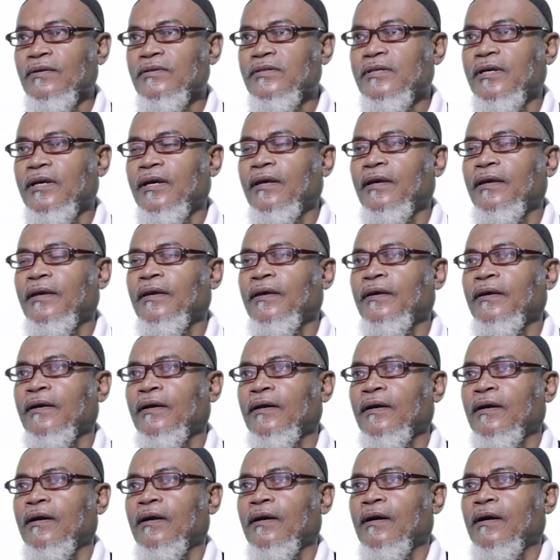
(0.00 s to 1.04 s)
say
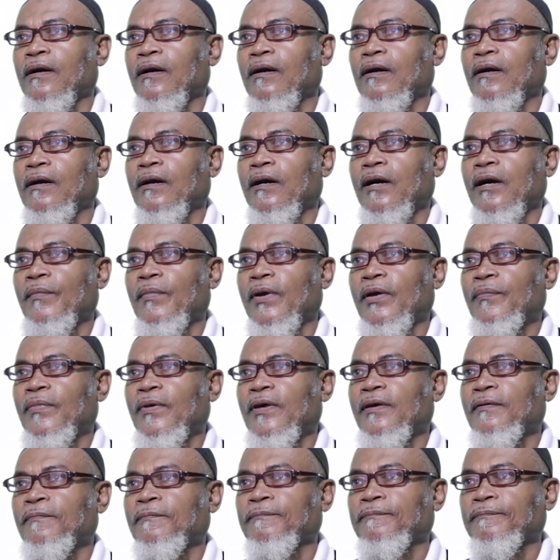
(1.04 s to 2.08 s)
uh,
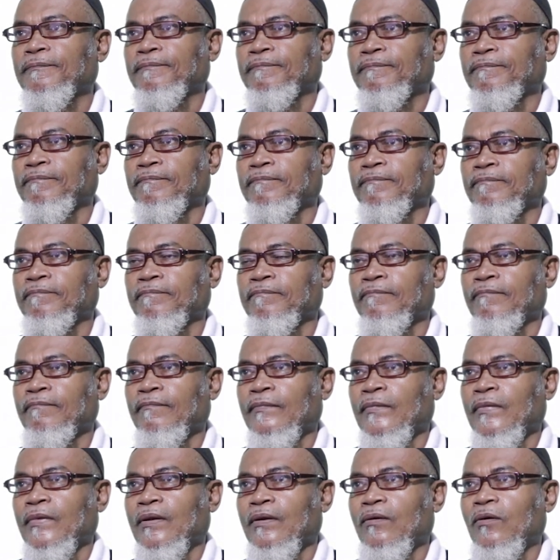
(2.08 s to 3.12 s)
maybe
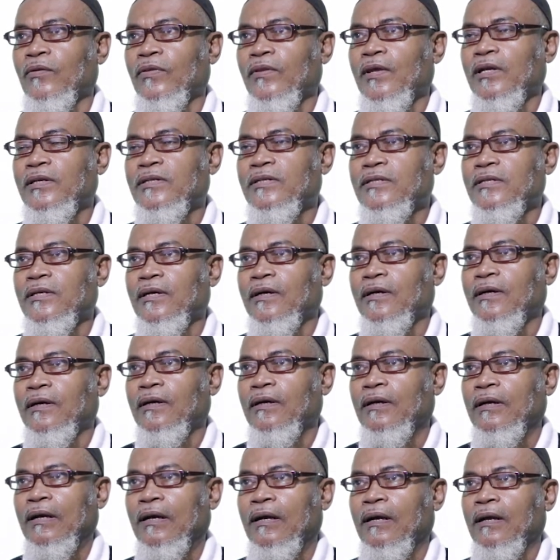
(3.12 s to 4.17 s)
on that uh,